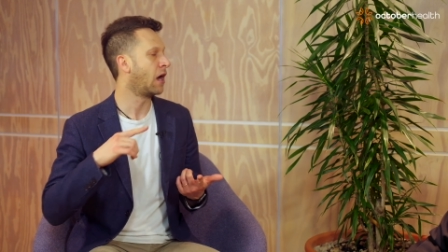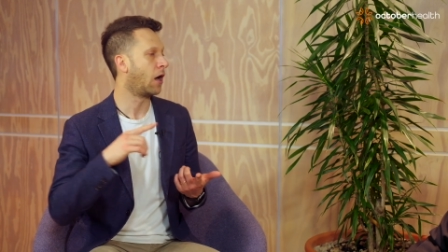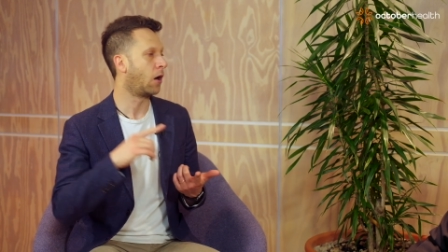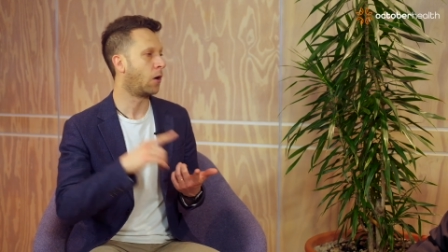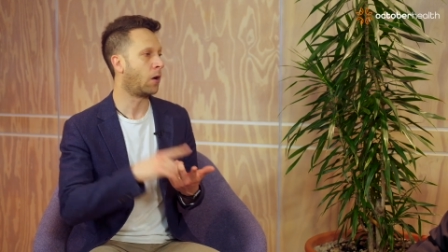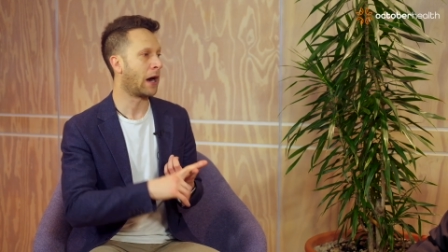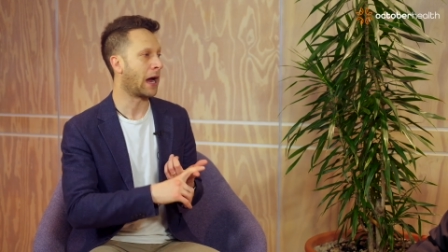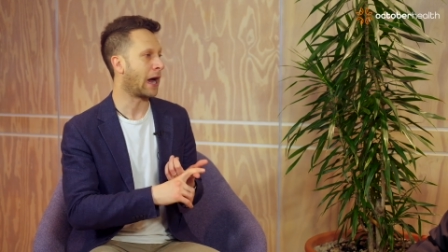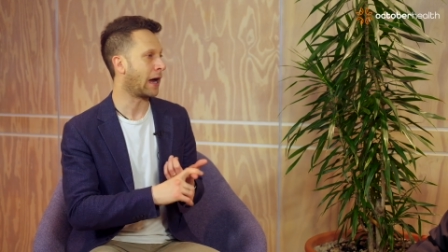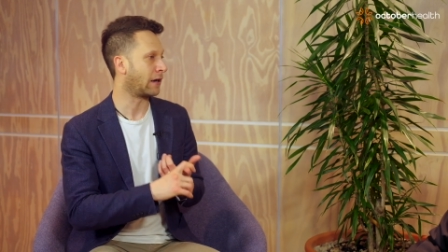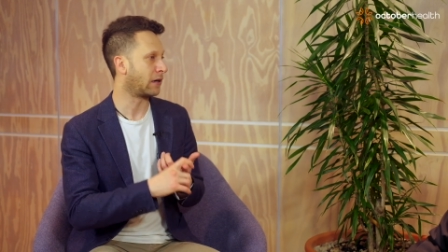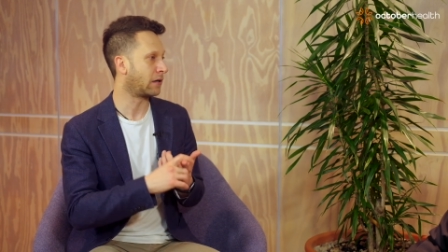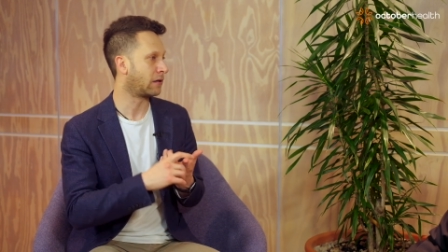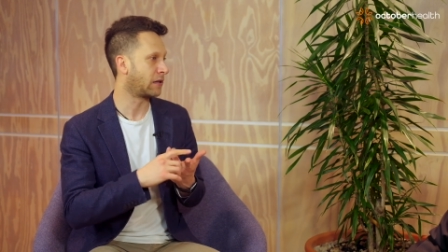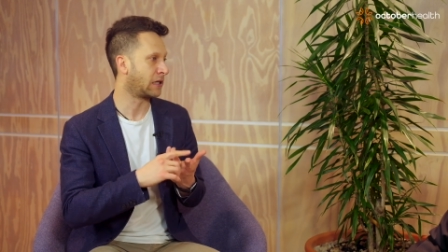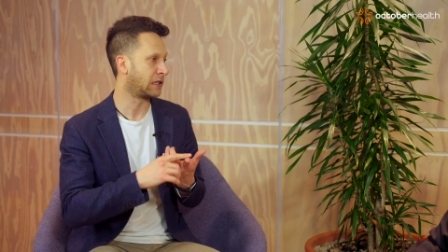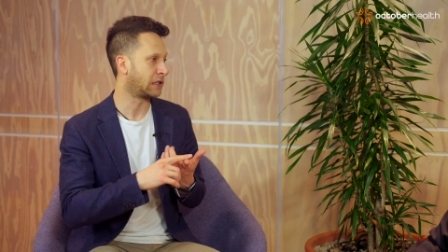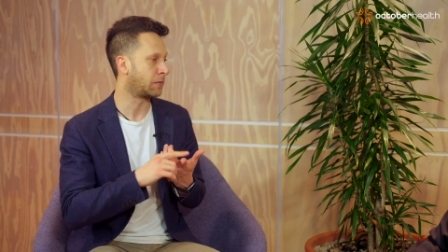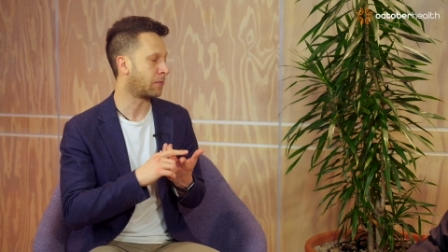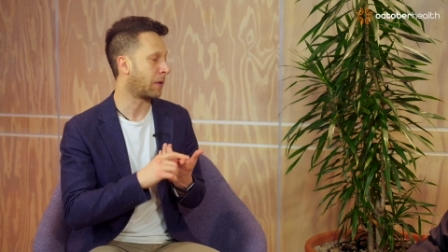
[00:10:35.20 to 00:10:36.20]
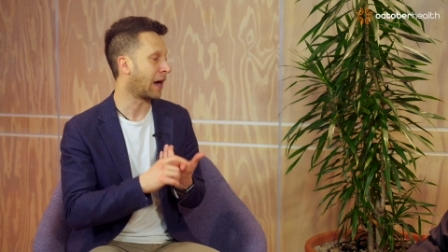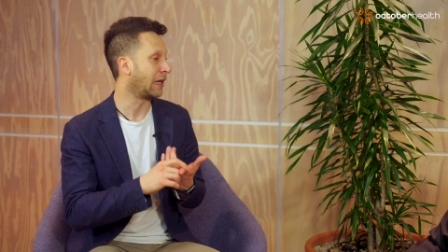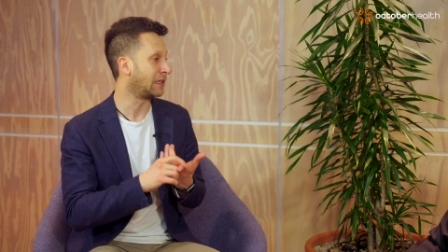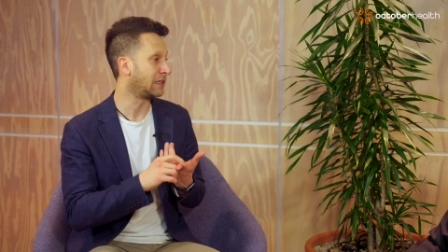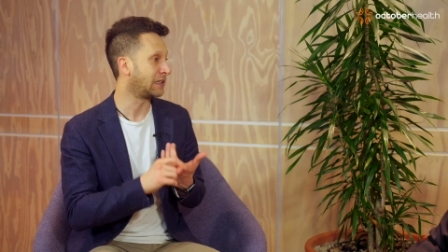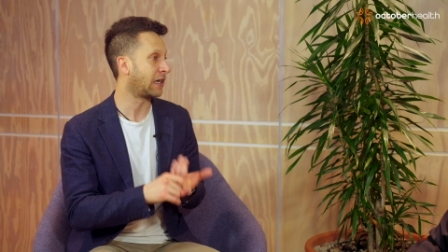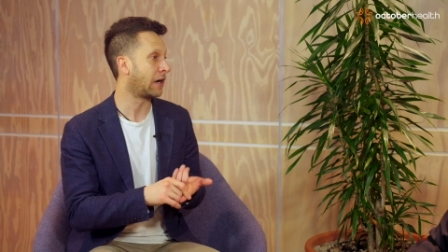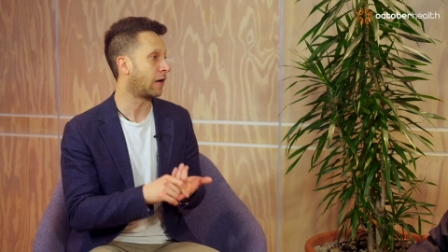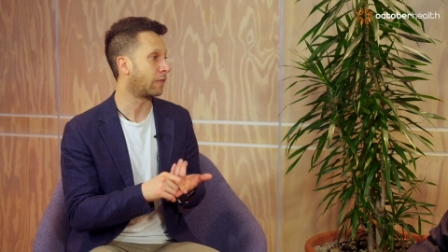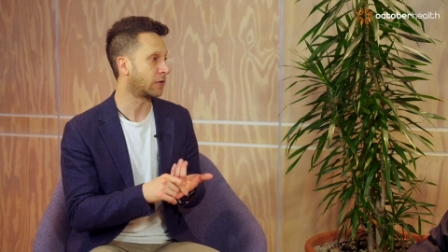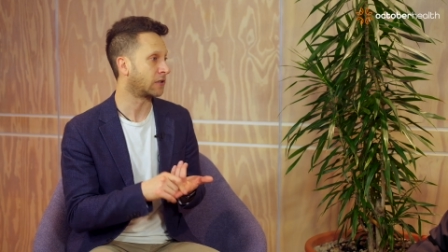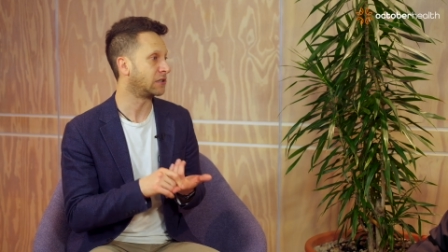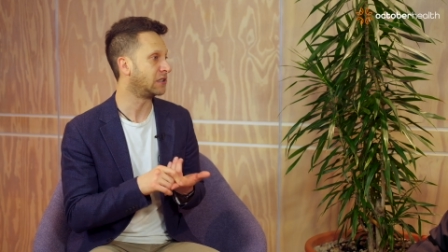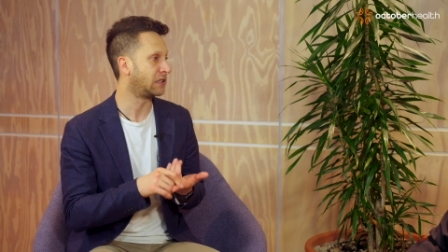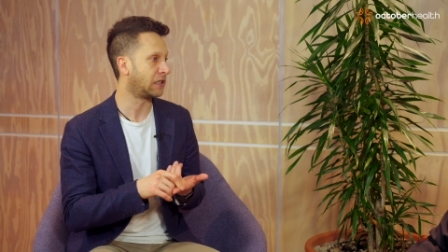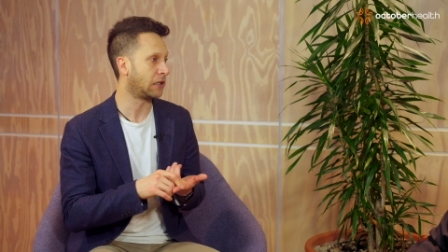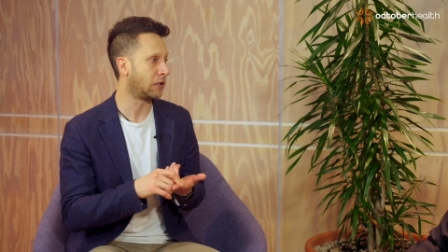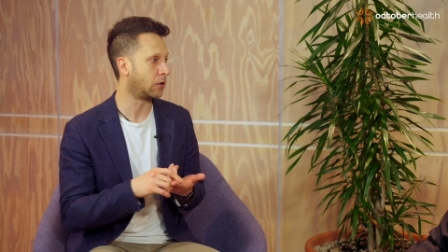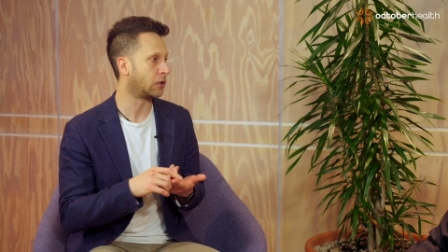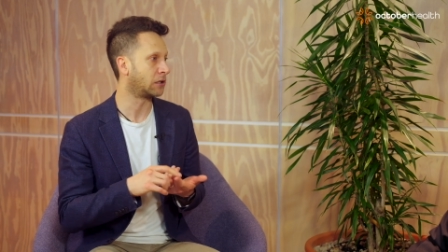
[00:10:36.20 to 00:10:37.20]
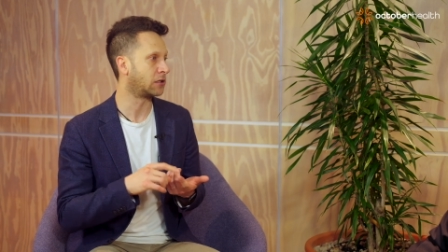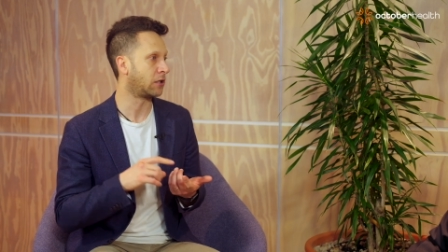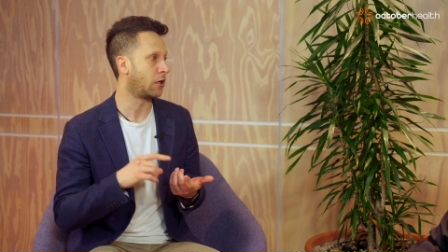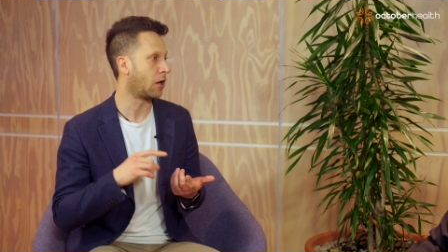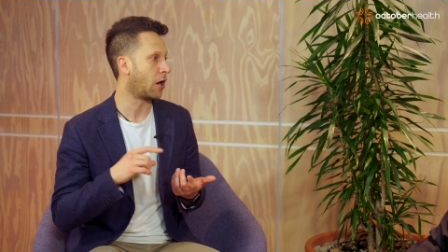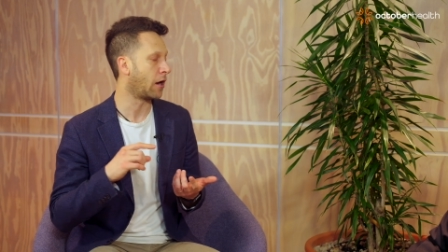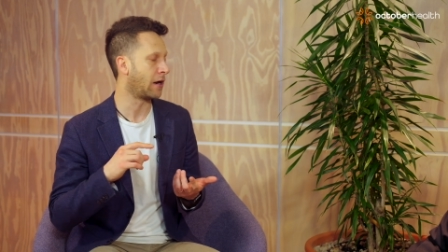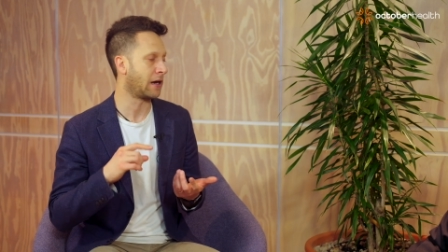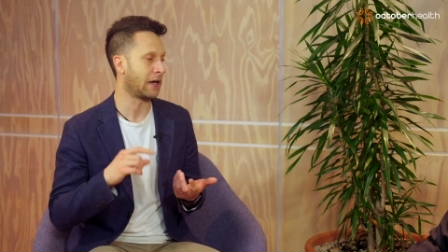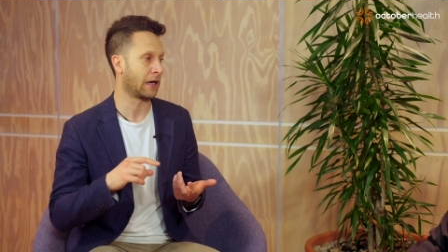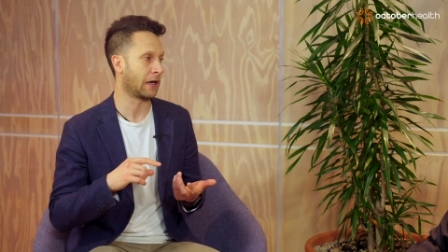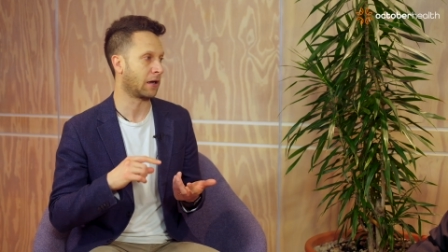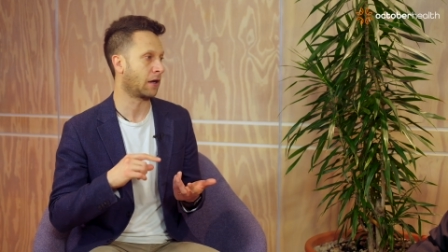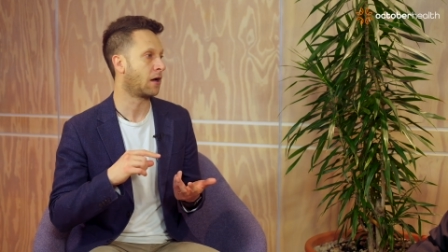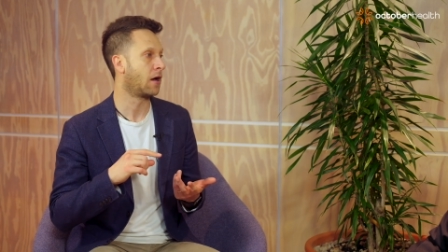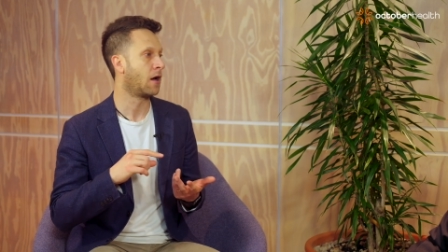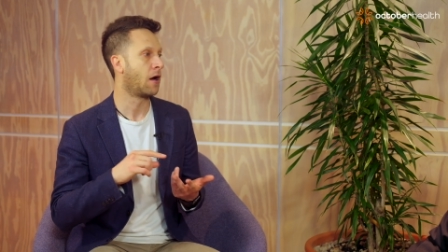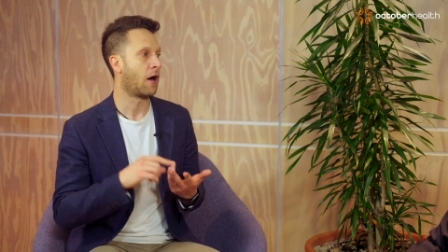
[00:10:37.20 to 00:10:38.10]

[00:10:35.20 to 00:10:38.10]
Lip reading: around this mindset of continuous learning,